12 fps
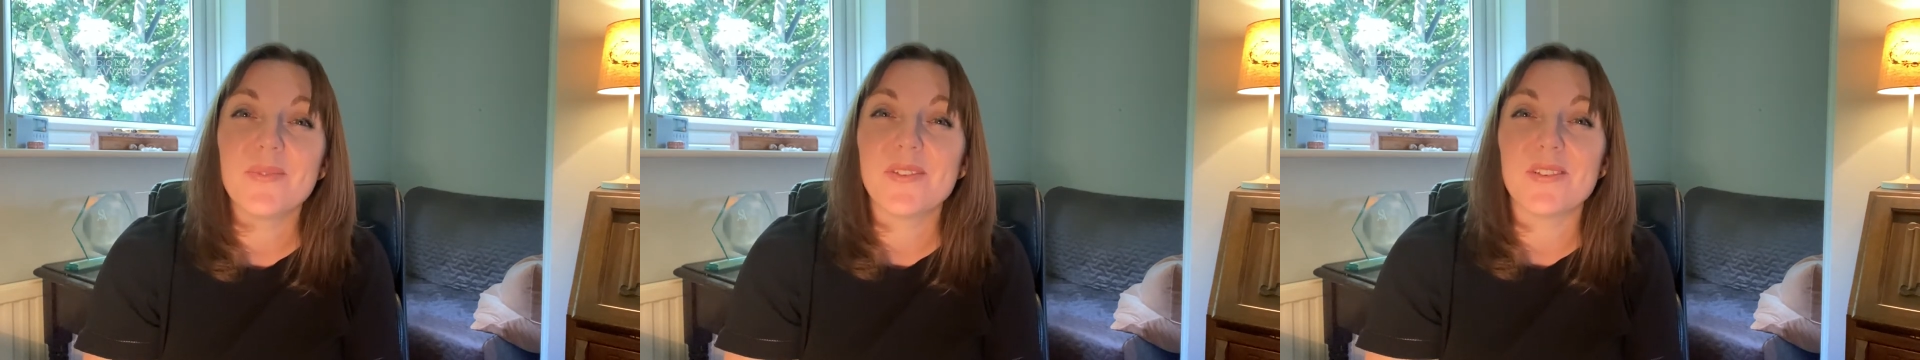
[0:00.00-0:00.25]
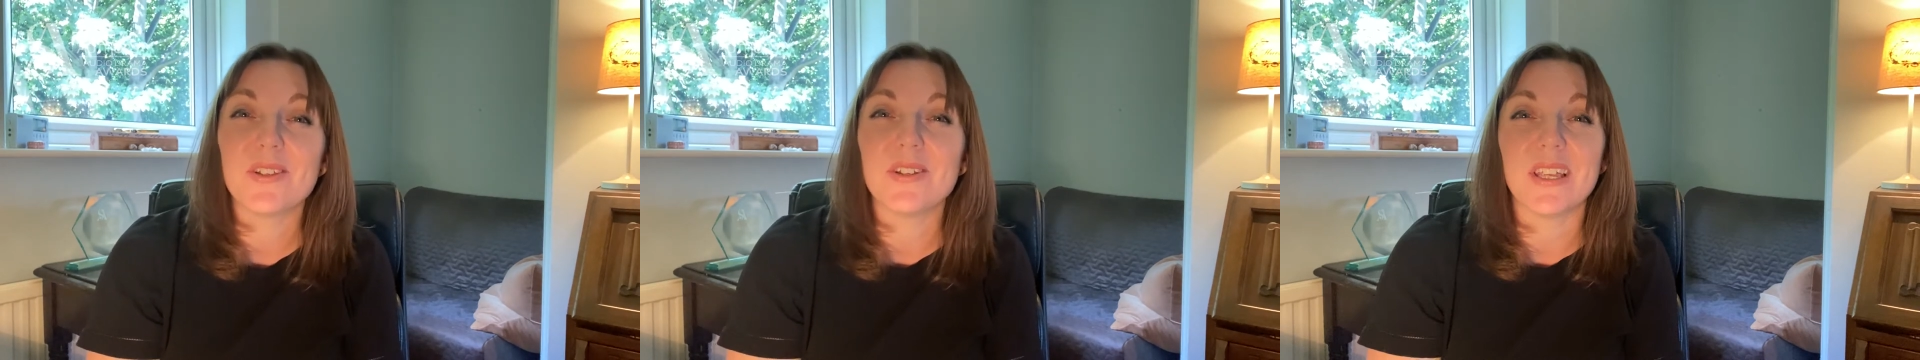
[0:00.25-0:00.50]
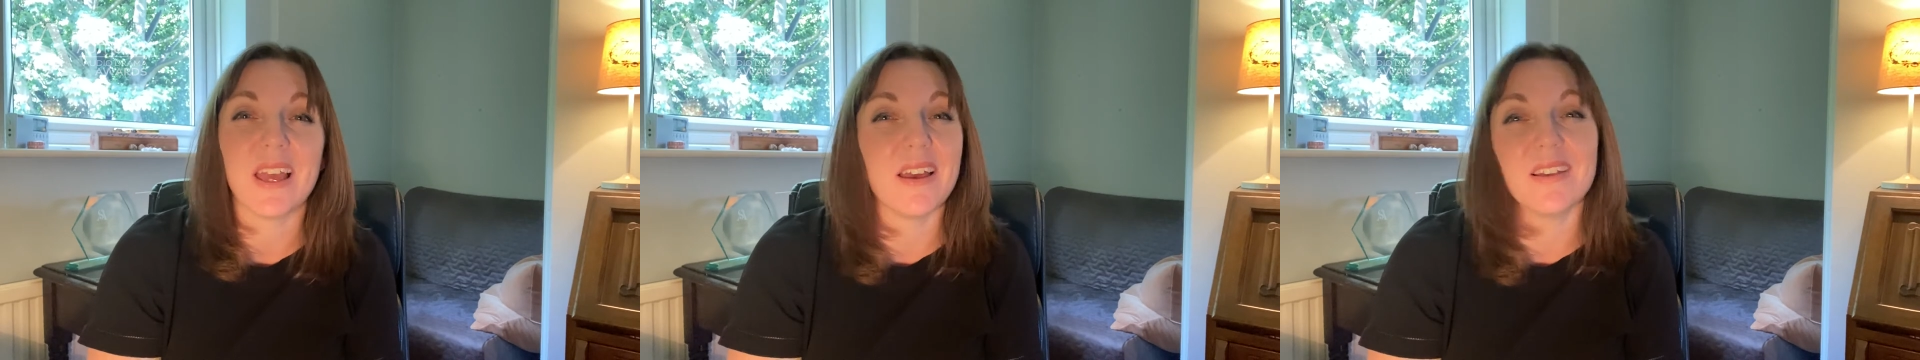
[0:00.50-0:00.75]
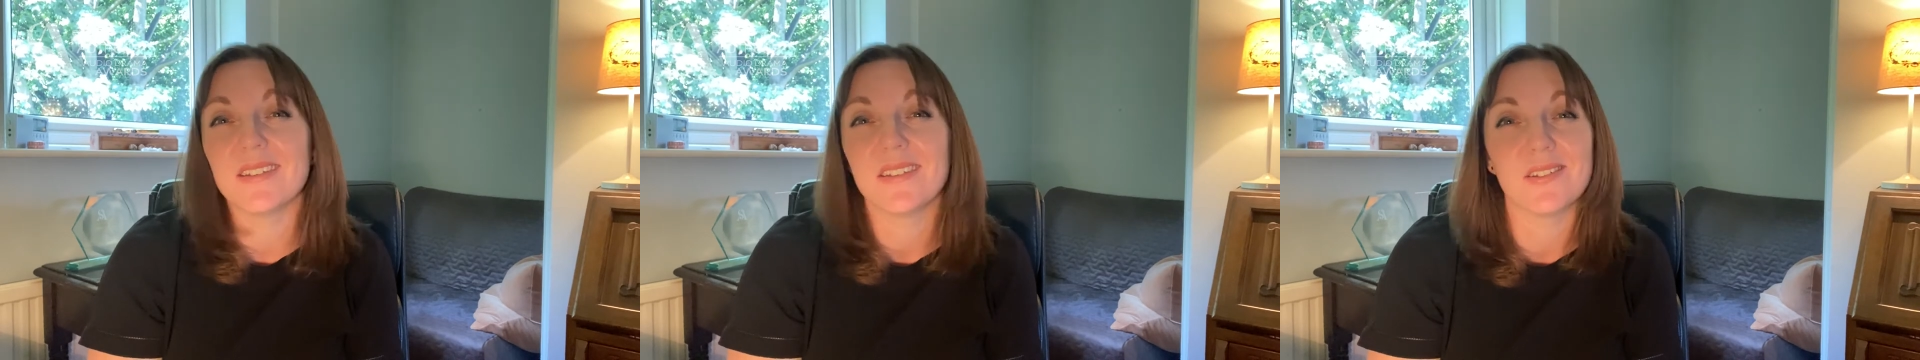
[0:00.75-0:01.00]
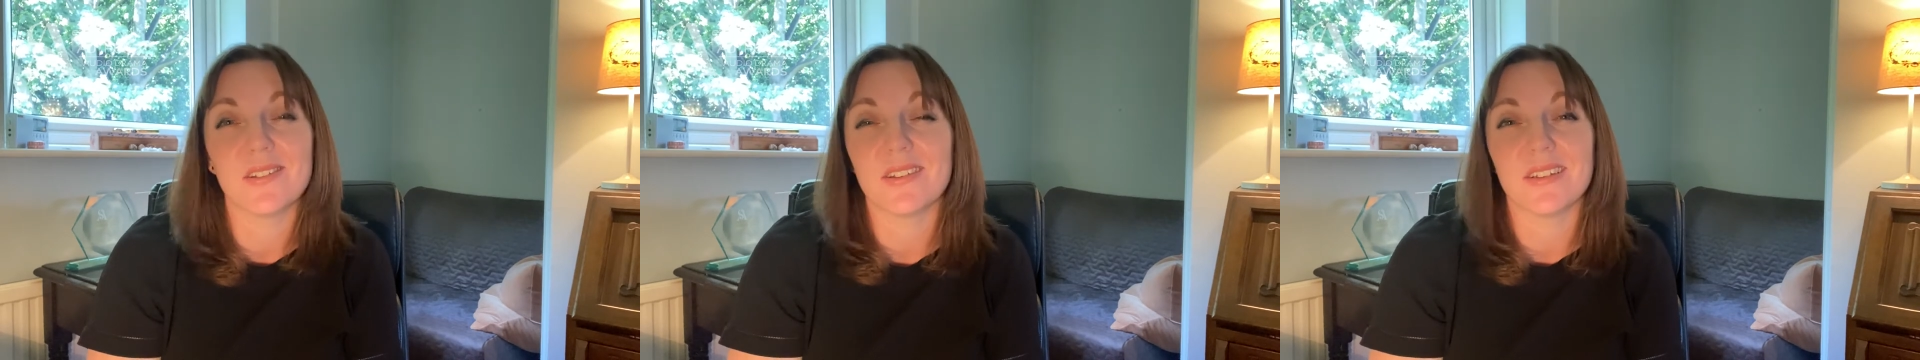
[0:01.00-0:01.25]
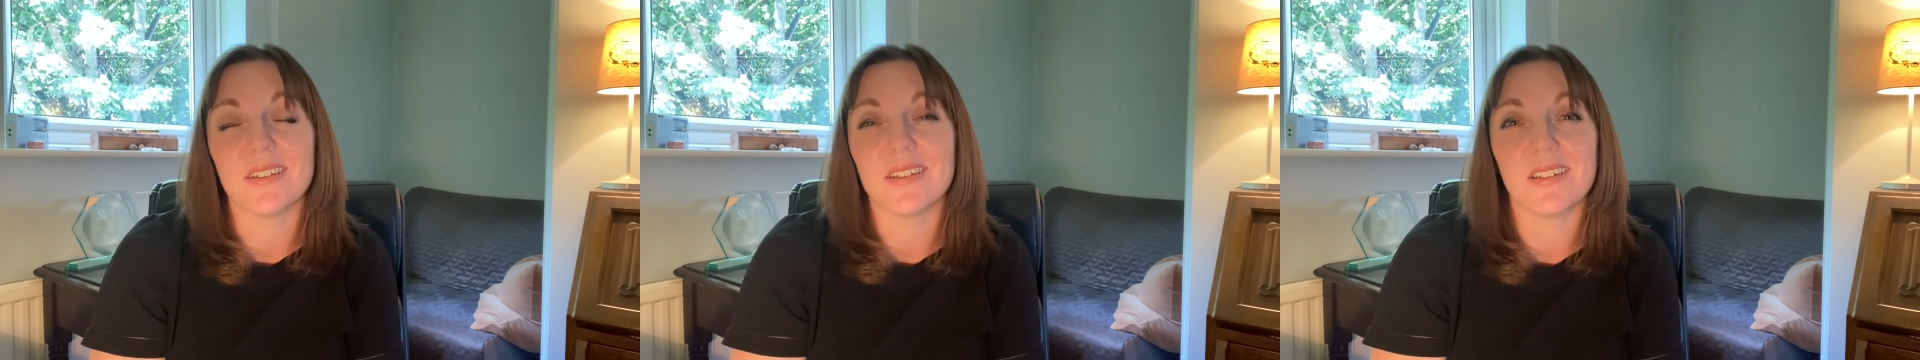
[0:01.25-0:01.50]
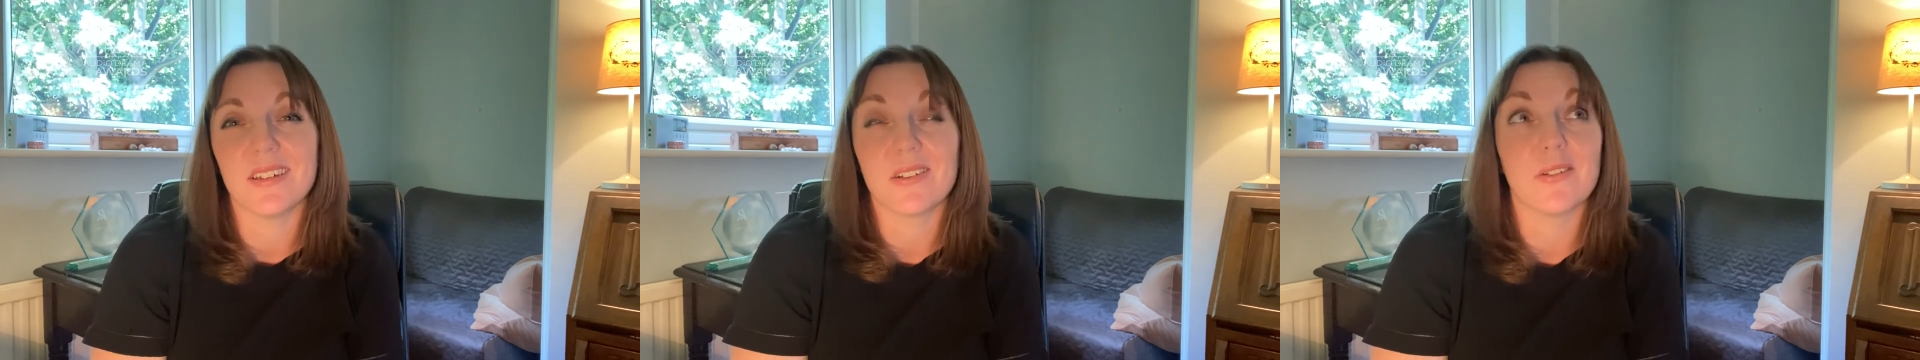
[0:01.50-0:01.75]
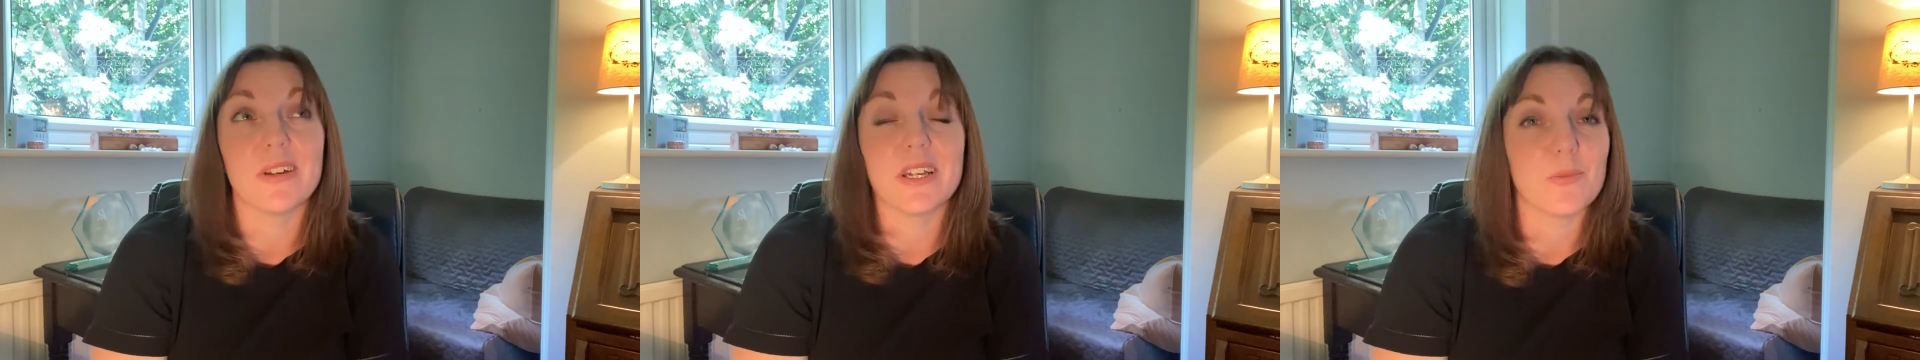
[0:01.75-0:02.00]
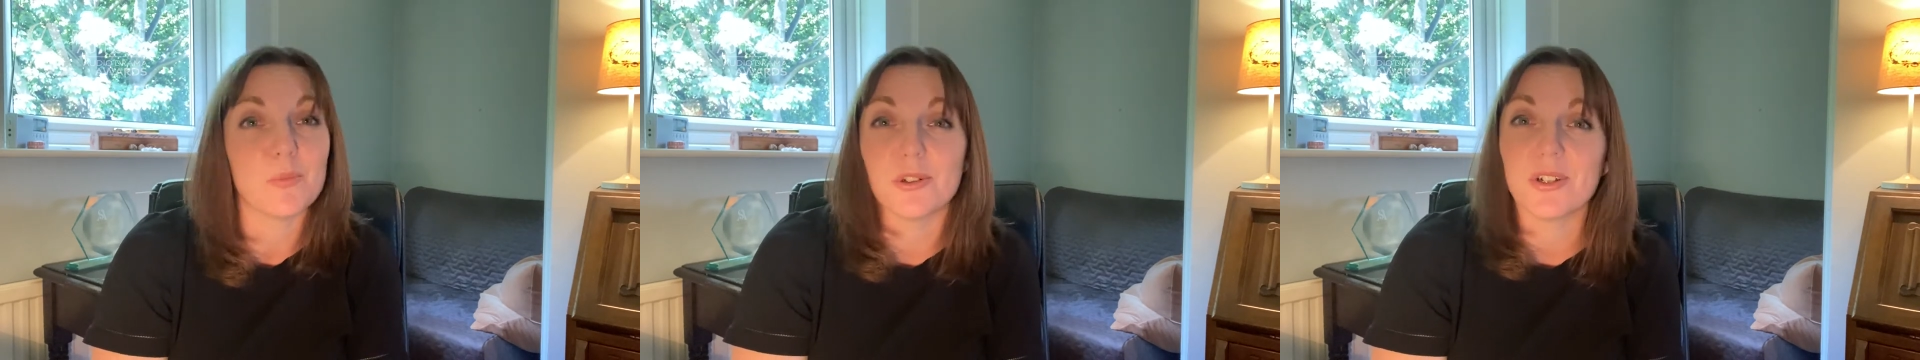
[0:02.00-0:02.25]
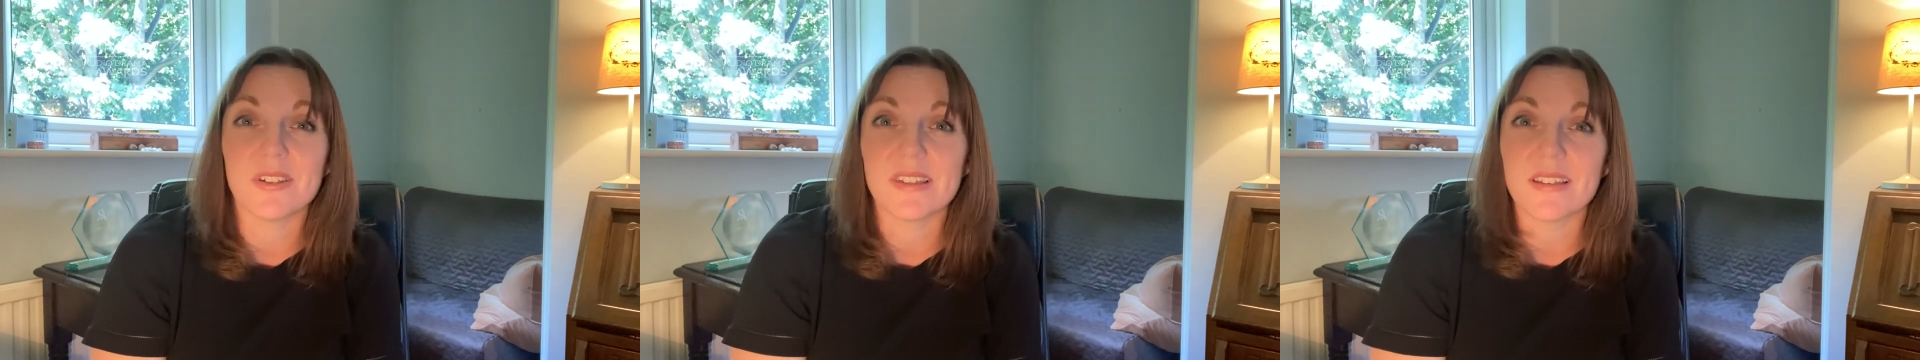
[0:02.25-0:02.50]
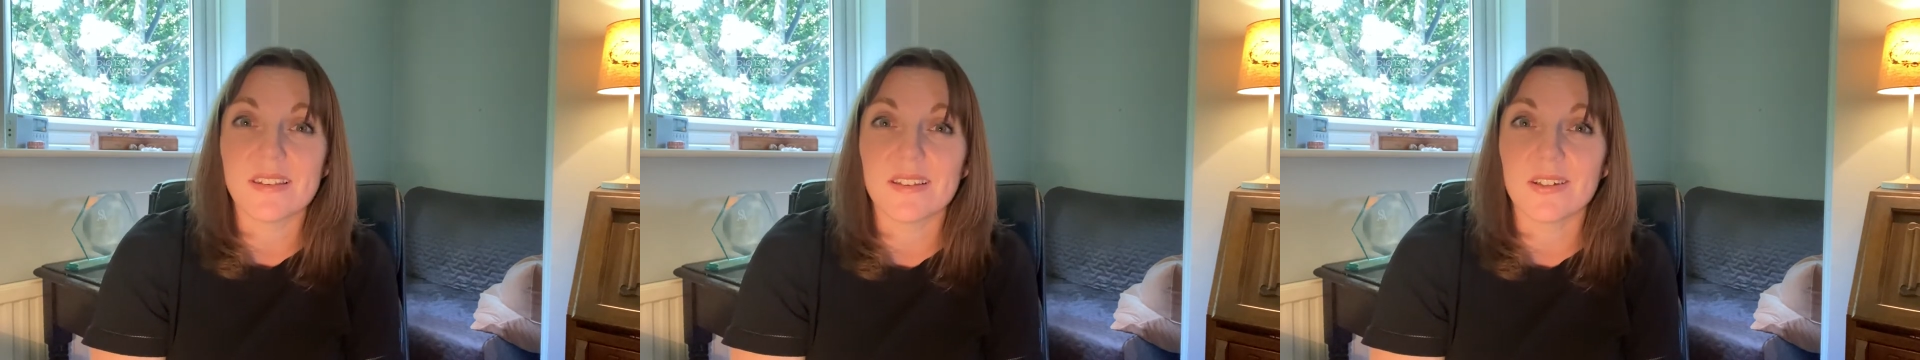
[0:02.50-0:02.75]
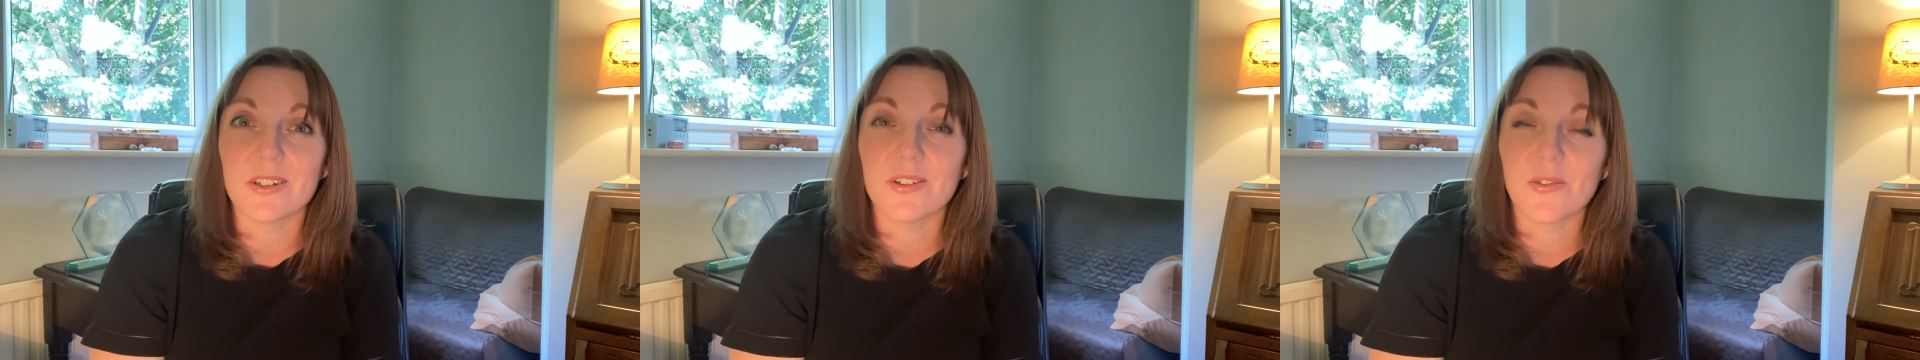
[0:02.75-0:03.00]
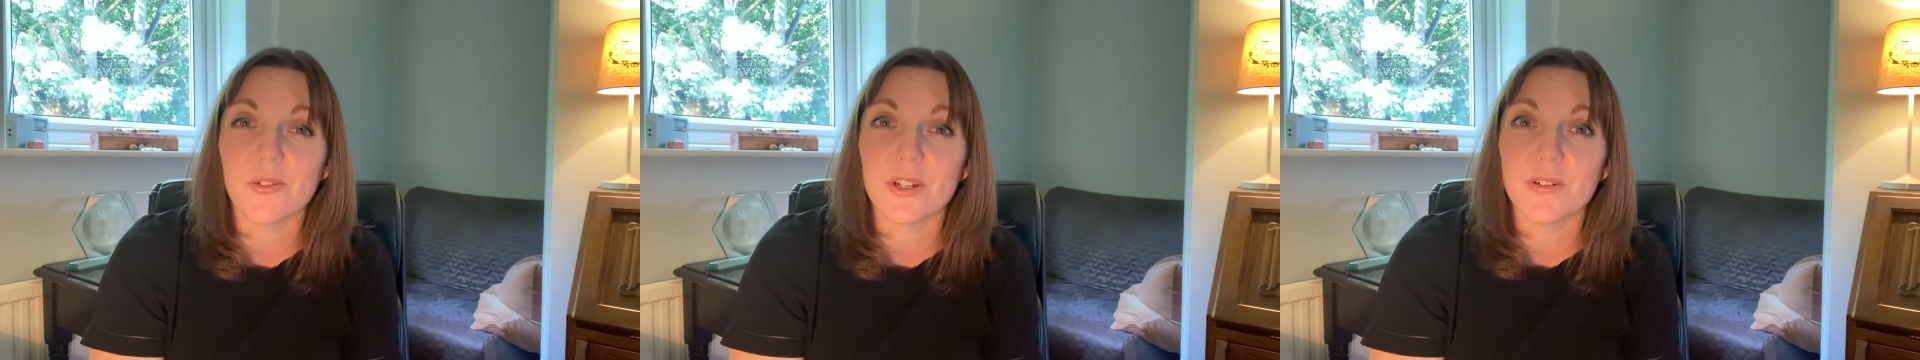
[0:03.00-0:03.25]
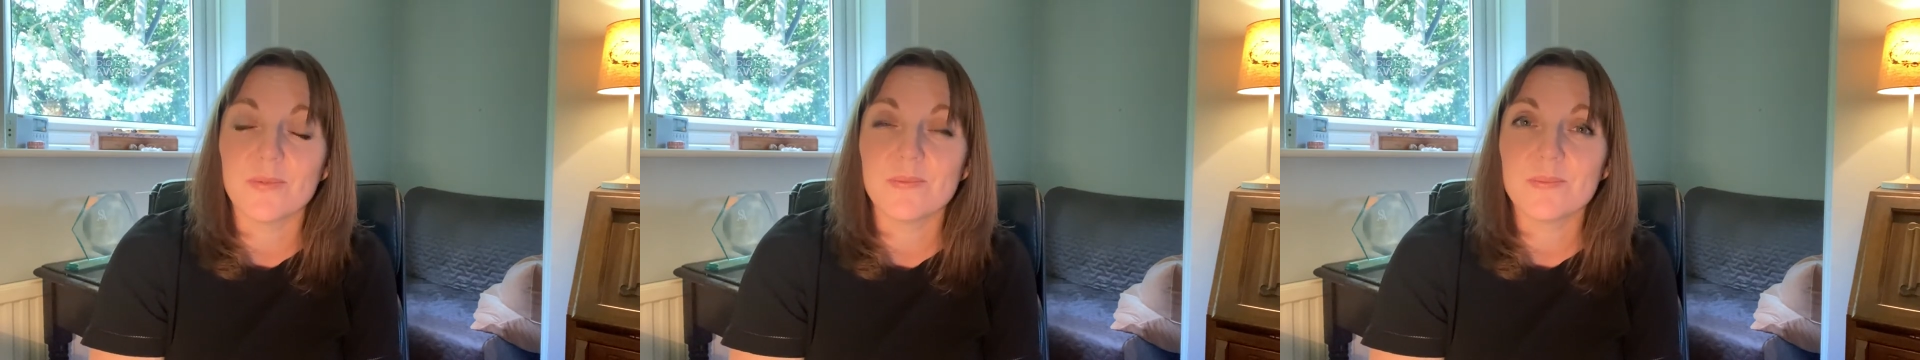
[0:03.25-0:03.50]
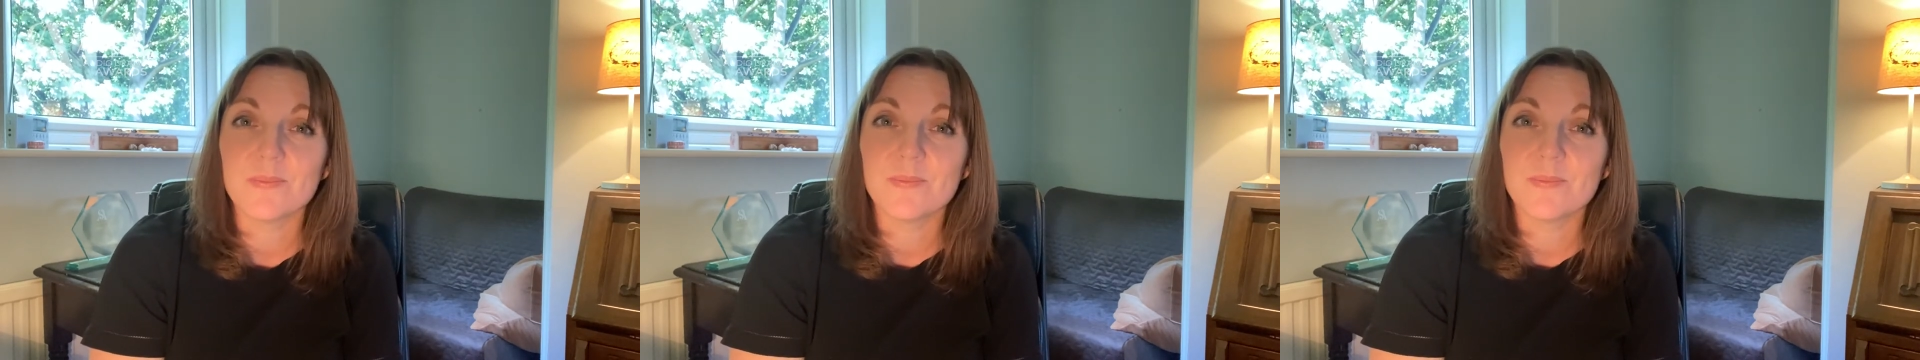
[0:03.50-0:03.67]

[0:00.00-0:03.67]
So yeah, just a great process to go through.